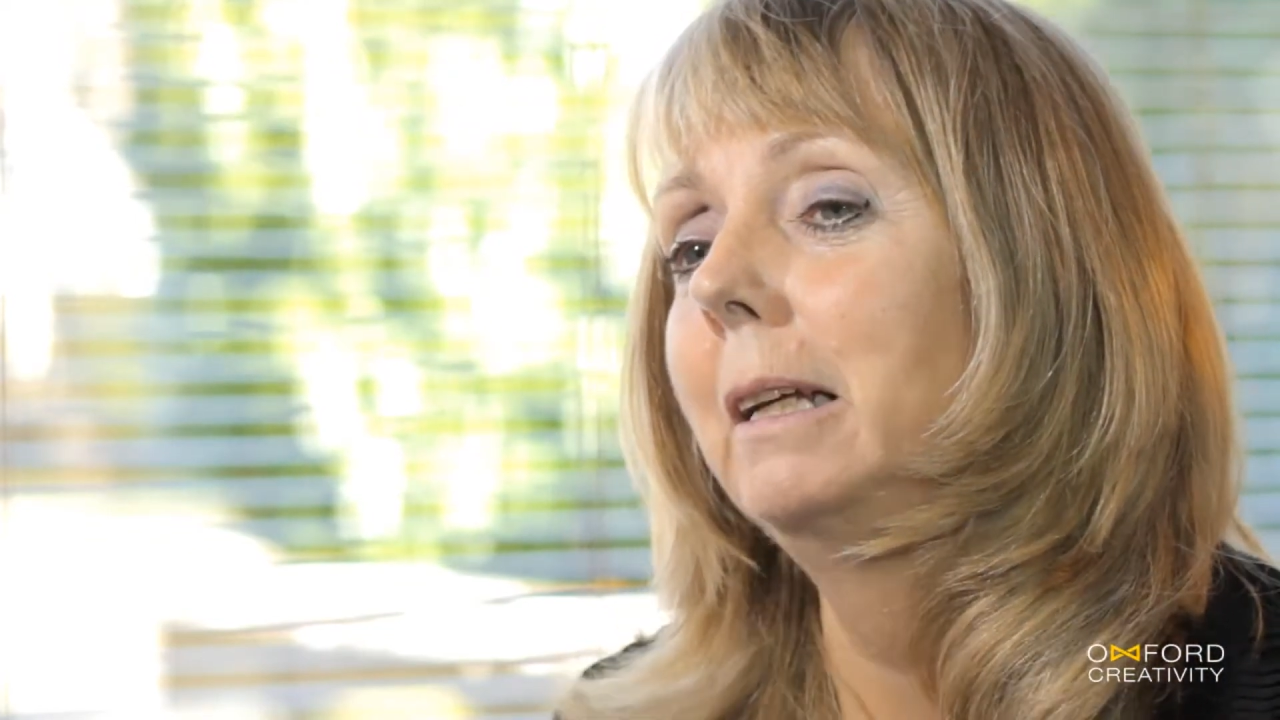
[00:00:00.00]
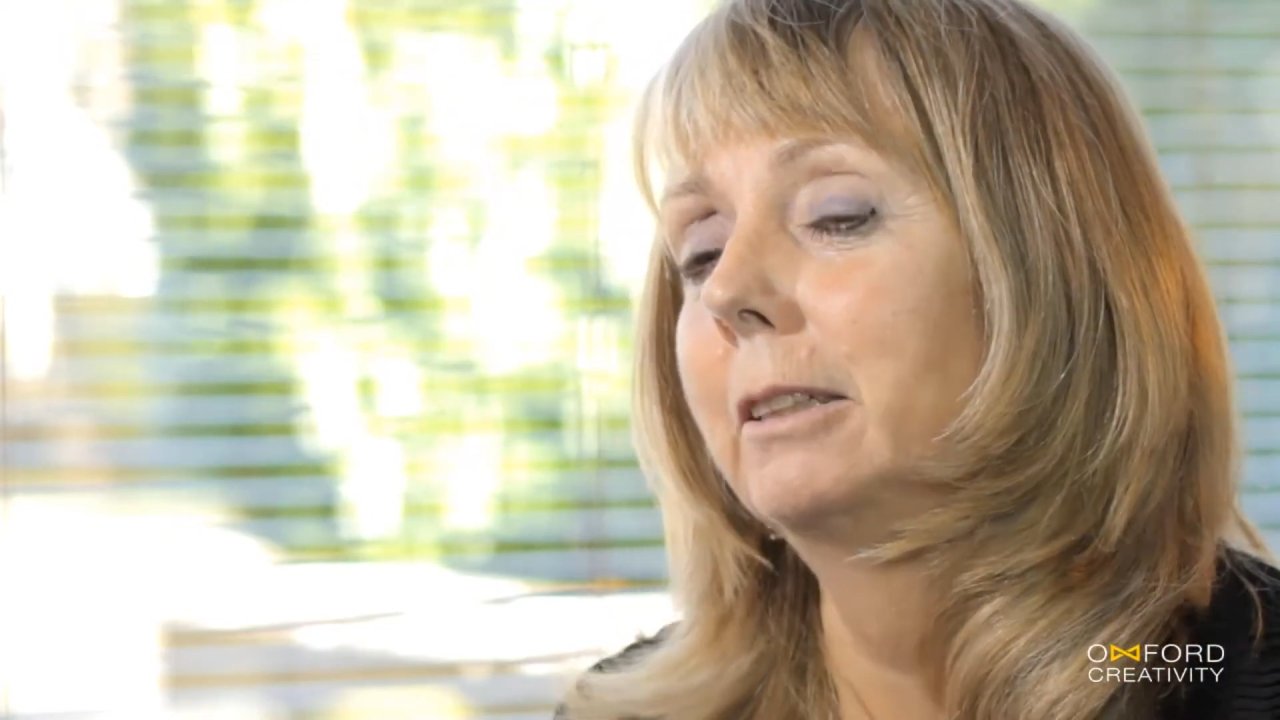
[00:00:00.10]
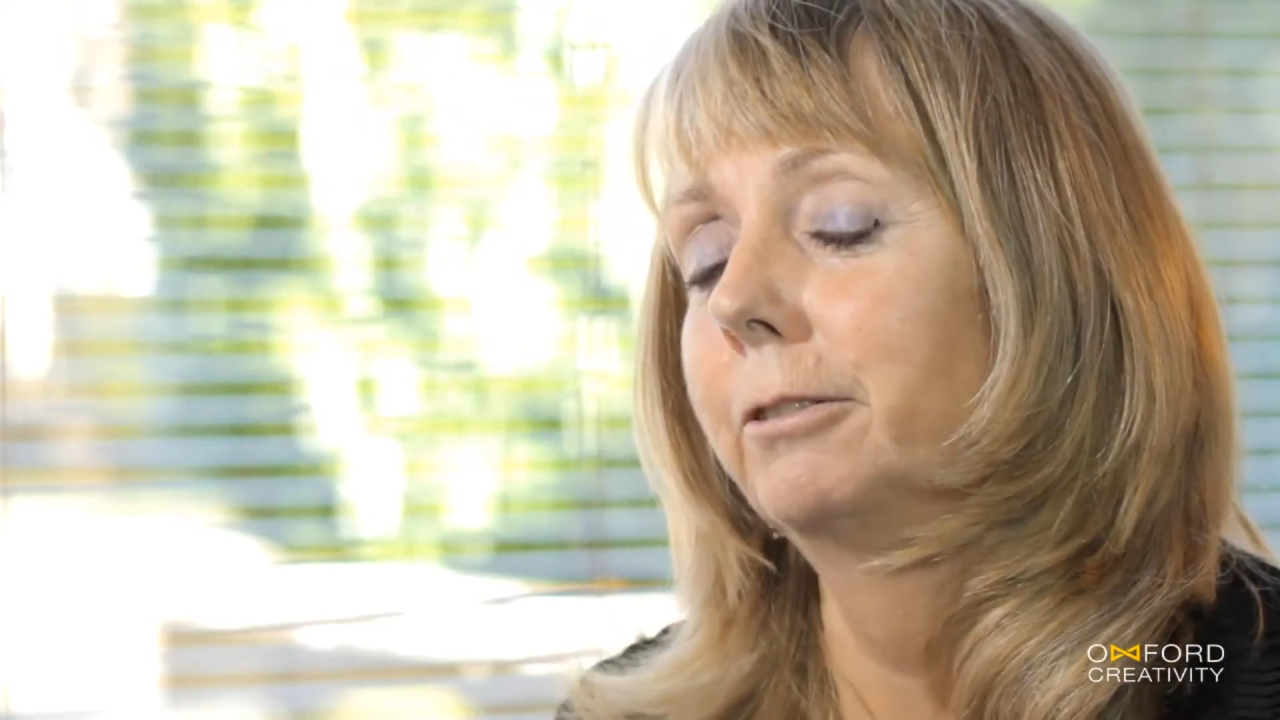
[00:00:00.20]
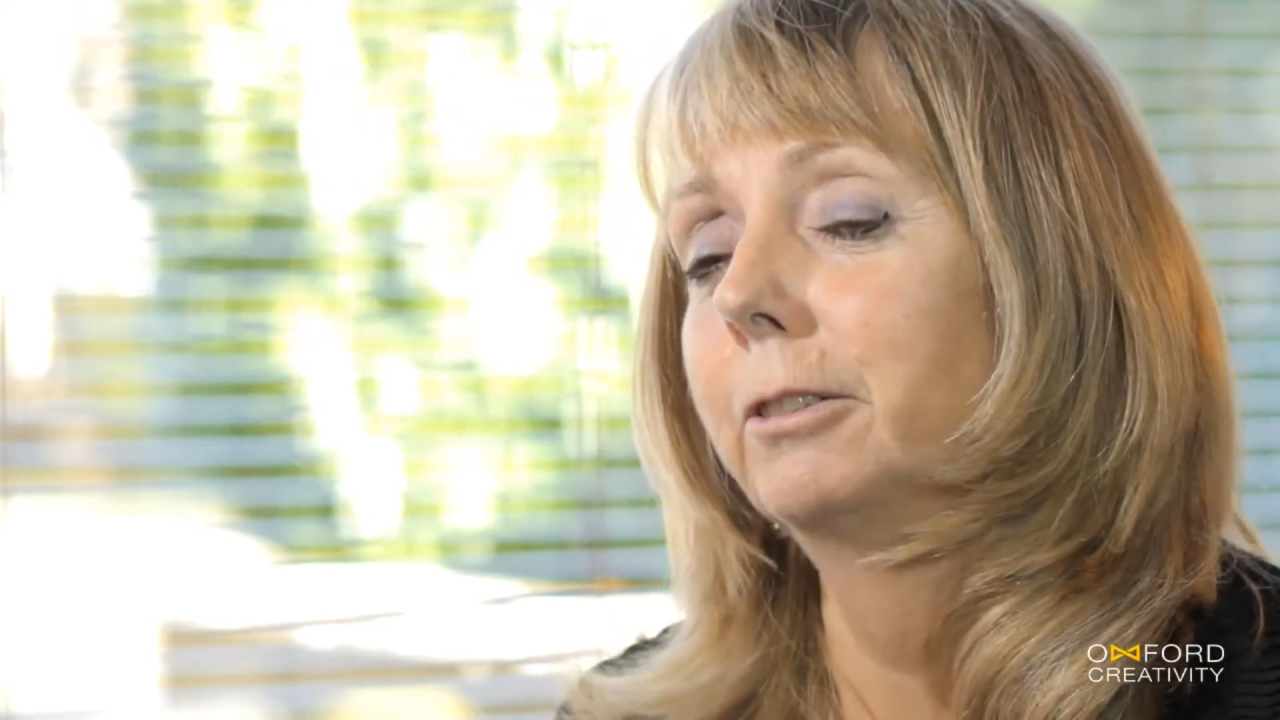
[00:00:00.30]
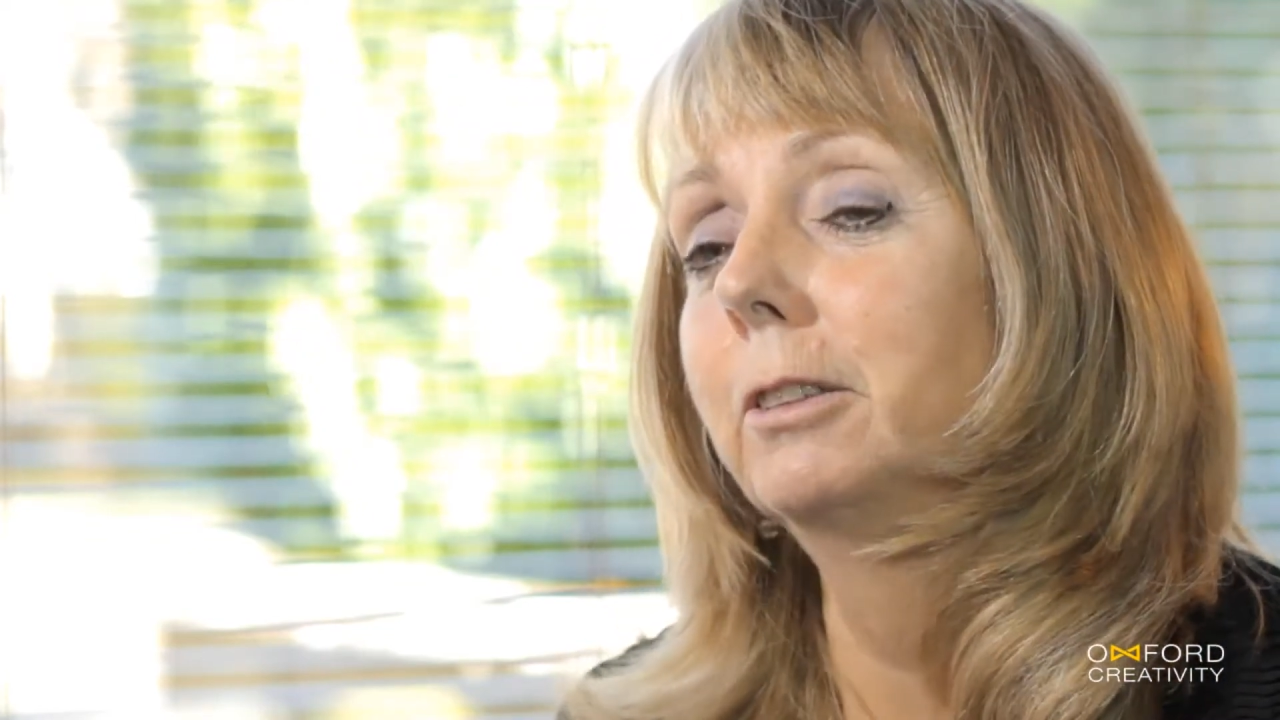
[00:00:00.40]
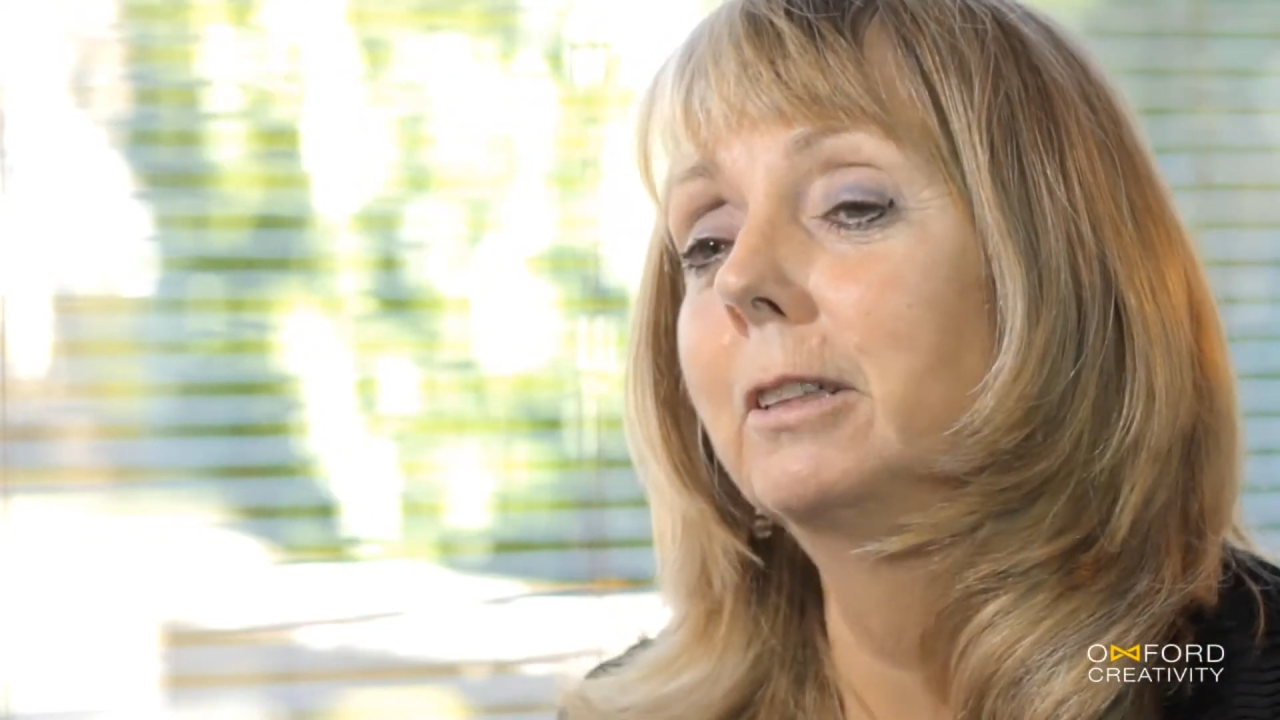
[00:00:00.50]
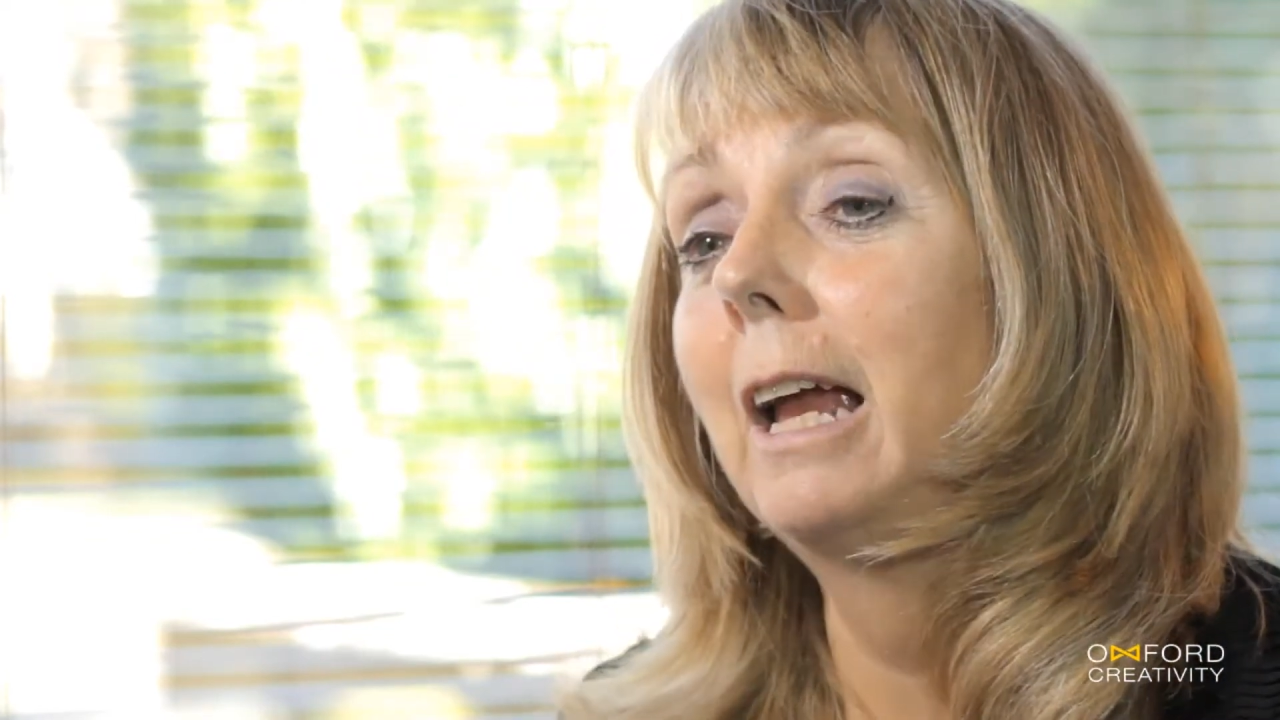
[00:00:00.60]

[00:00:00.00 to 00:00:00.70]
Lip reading: different